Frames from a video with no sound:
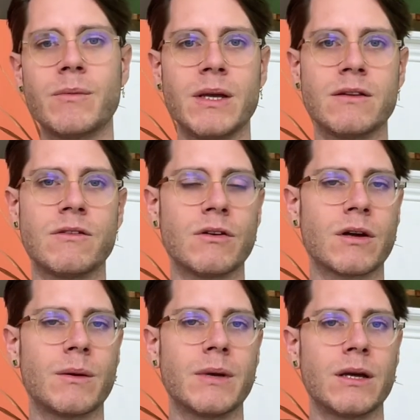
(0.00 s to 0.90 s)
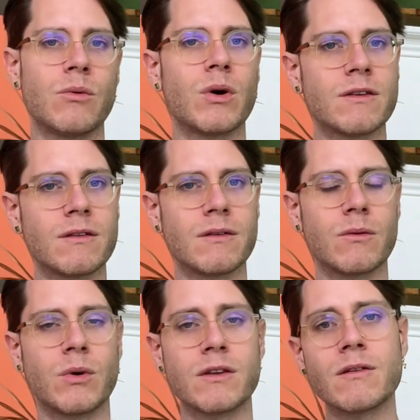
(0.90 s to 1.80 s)
means you're coming in once
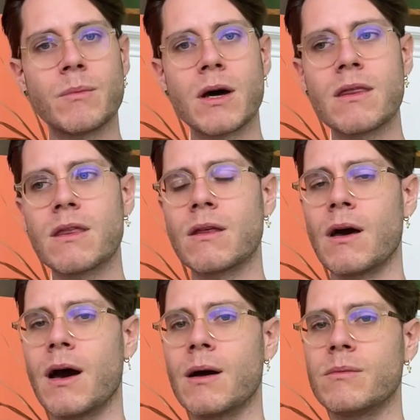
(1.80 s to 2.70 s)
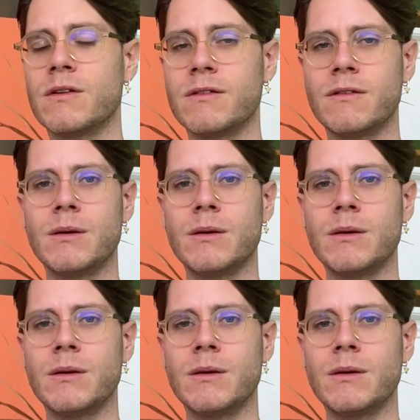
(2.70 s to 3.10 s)
a month to see